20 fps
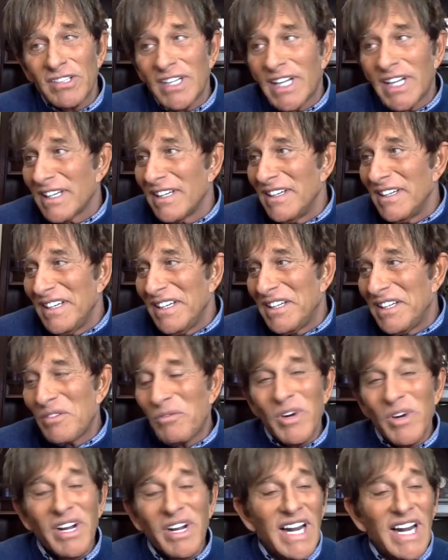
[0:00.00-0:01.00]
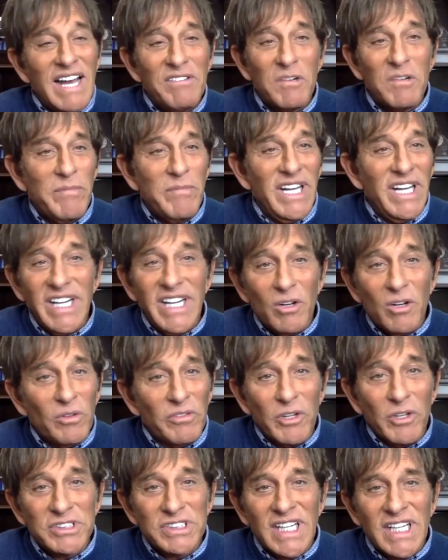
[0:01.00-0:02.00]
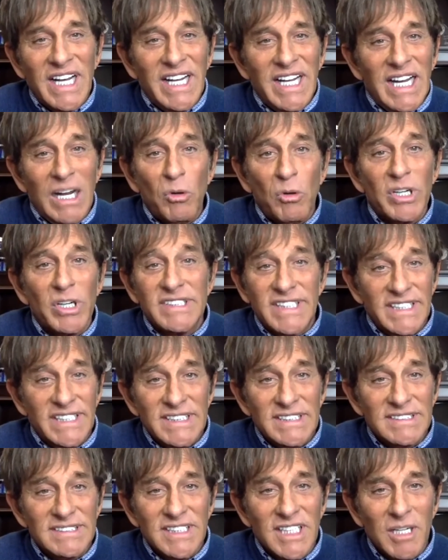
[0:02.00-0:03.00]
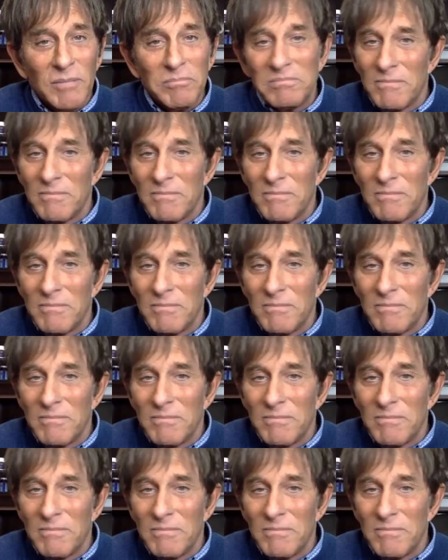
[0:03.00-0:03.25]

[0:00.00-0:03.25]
Like, you know, if we're going to have a meeting here on Thursday night and I want attendance up,